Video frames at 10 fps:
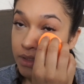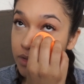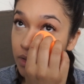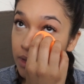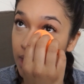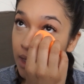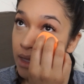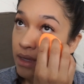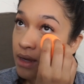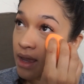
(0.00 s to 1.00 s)
So
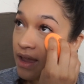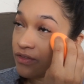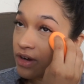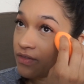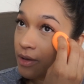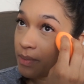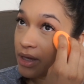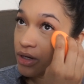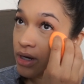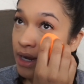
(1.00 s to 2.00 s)
then after I felt
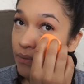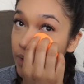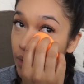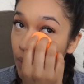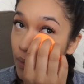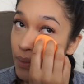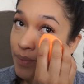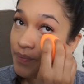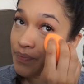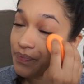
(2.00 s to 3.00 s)
better, I went home.